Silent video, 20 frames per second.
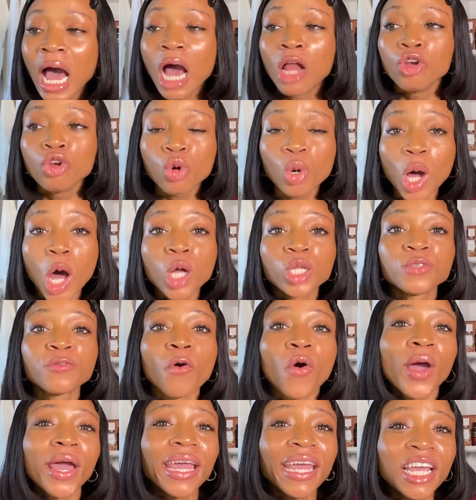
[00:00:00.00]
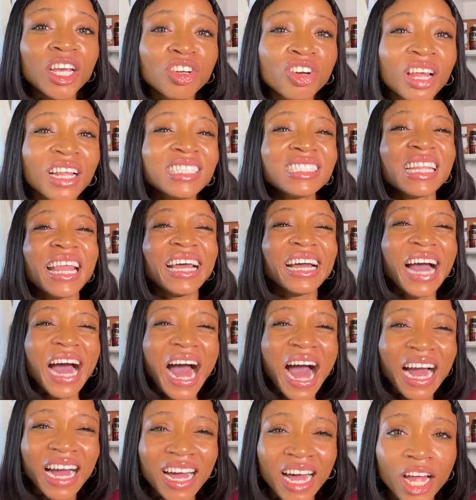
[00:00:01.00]
Look out for ingredients like
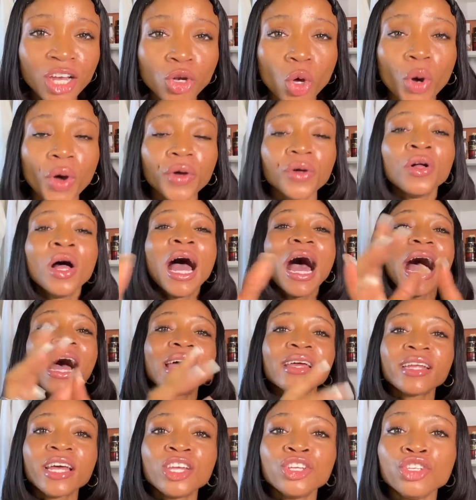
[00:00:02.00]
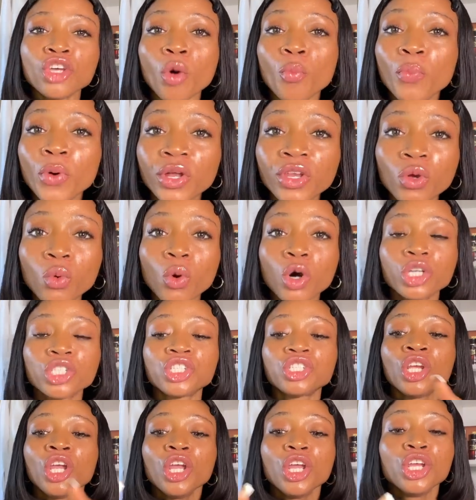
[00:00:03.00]
argan oil either in your body
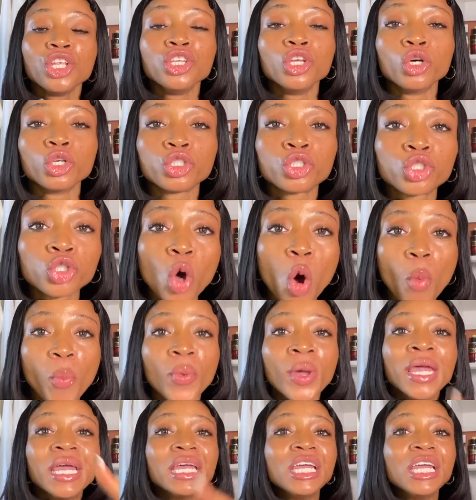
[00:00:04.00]
wash, in your soap,